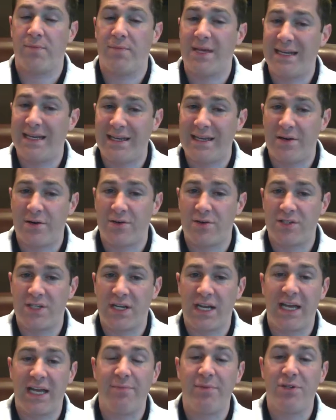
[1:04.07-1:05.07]
many years that
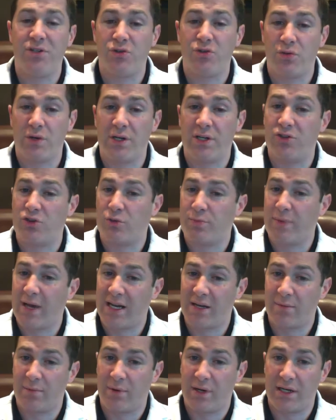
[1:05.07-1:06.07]
I've been treating
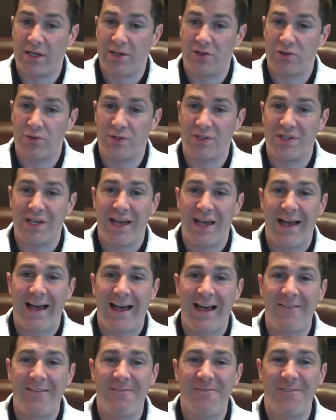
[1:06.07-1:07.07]
traumatic brain injuries,
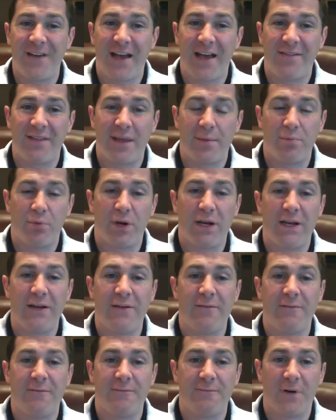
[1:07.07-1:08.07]
I've found that
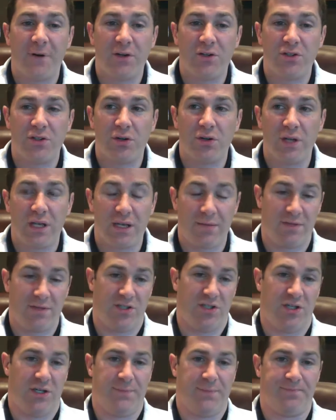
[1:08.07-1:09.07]
brain functional
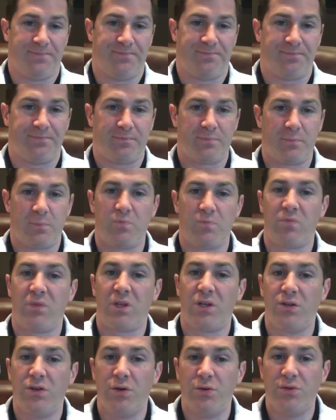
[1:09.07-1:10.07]
imaging
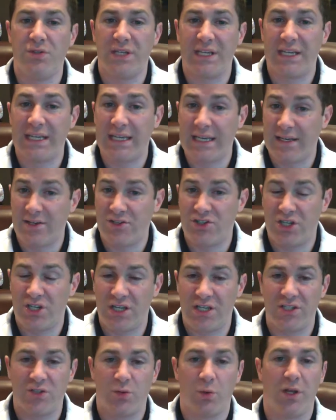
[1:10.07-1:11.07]
using
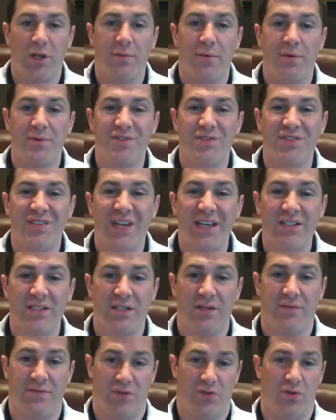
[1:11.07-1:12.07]
EEG is one of the most
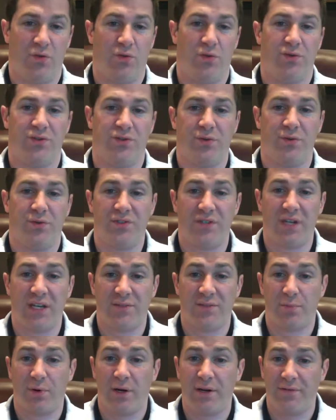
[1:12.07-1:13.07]
sensitive tools to
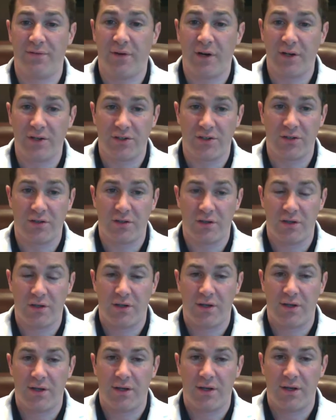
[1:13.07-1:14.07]
assess brain function.
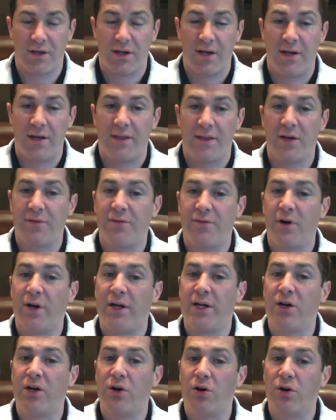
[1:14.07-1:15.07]
Therefore, I
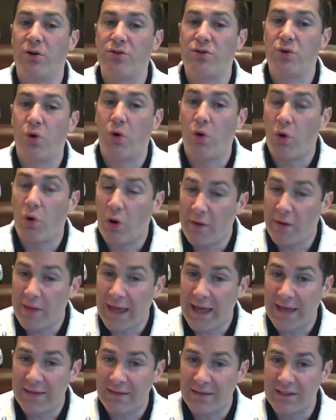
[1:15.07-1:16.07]
encourage all
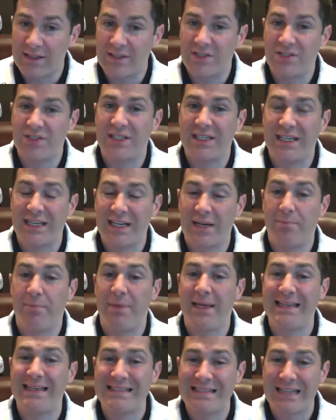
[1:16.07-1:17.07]
athletes to get a
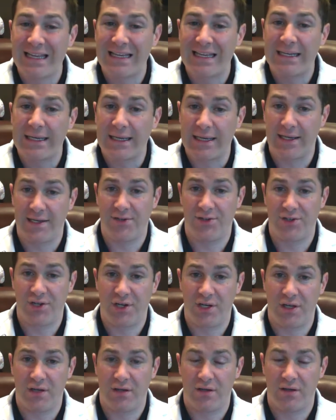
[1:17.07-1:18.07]
baseline
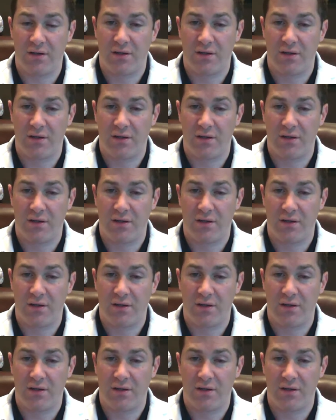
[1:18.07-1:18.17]
EEG.